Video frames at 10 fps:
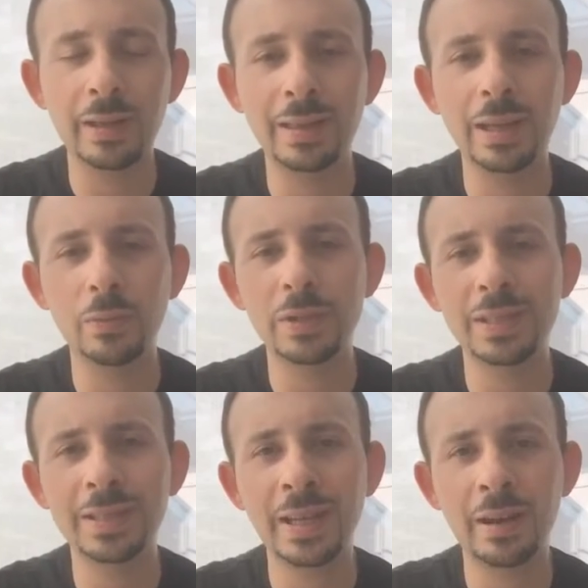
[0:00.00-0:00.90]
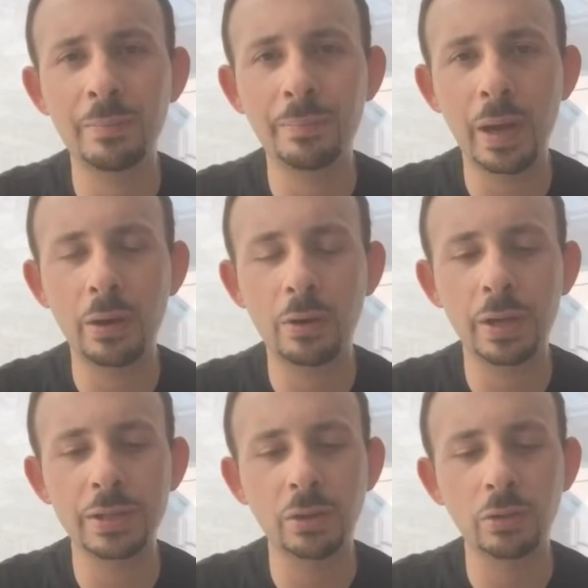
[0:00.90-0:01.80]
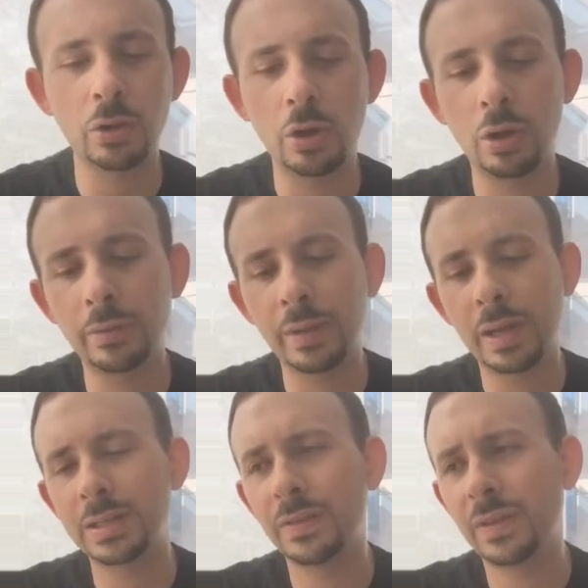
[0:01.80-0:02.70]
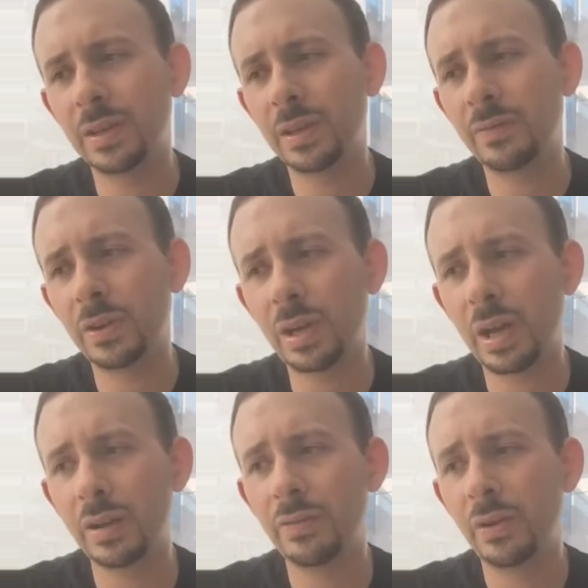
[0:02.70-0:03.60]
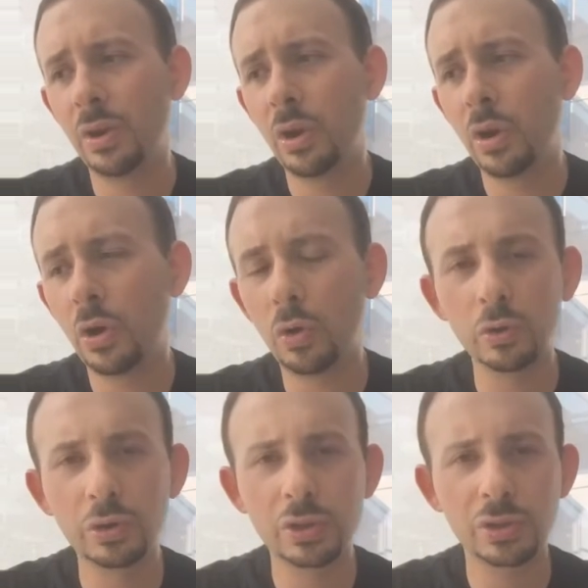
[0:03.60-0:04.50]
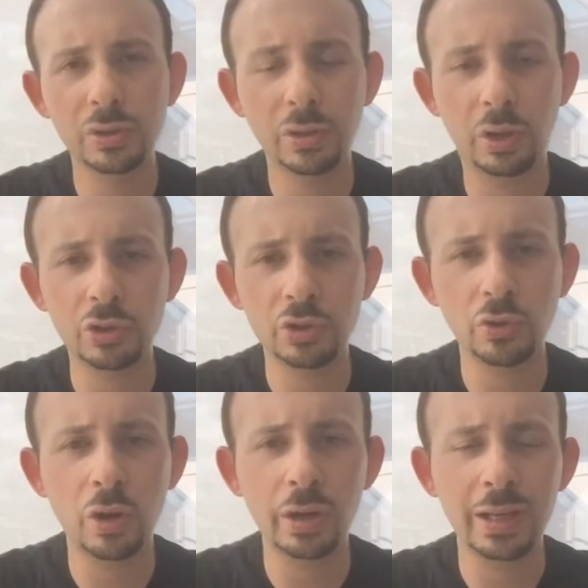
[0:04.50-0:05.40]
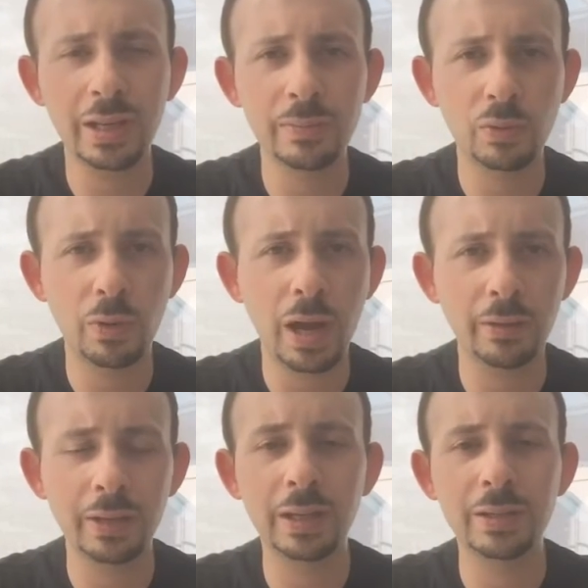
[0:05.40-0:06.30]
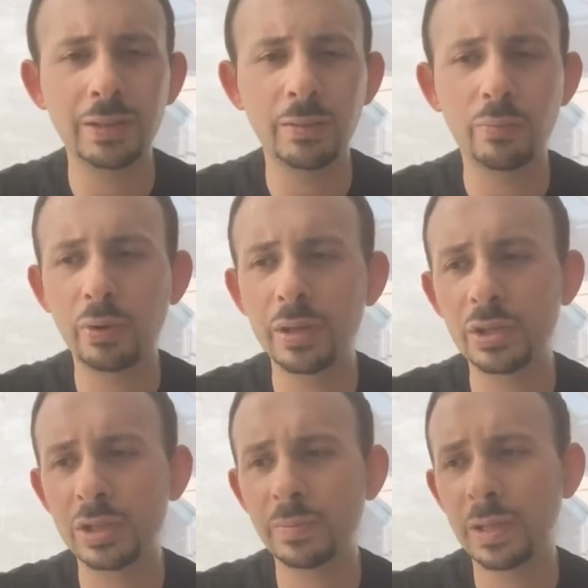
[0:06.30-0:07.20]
I think it would set up better as a long than as if it kind of holds strong and keeps rallying into the print just